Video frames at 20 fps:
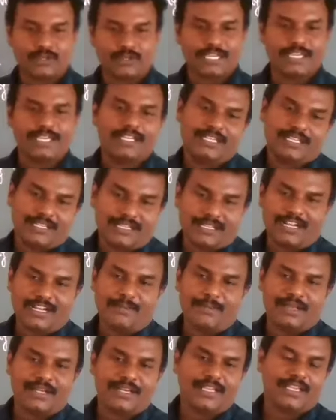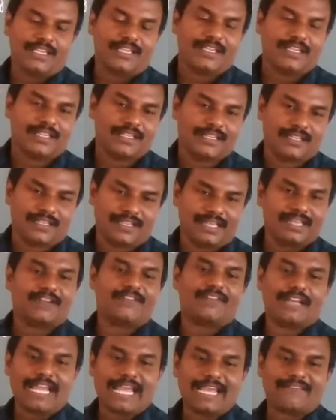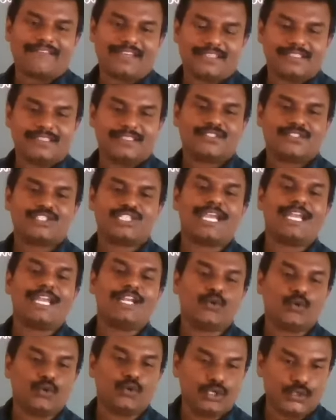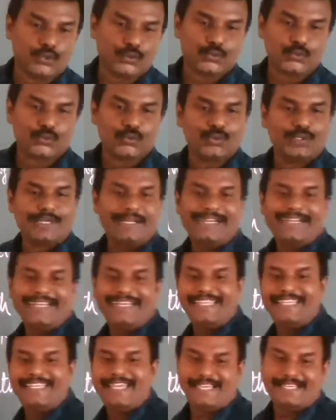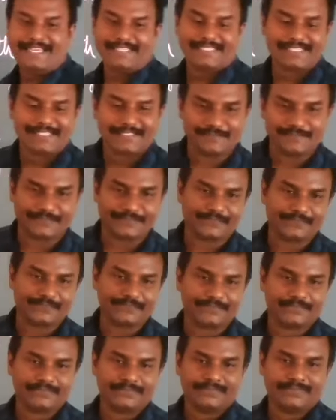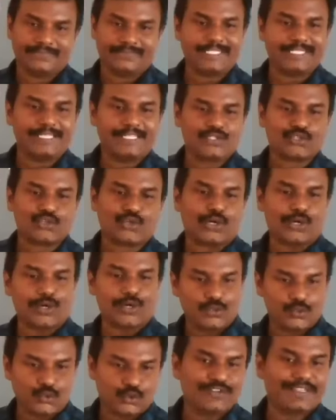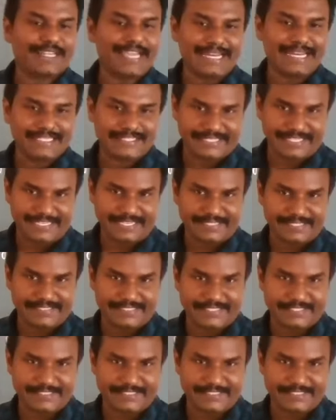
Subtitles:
Okay, commonly in our language, childhood to teenage. That is called juvenile stage.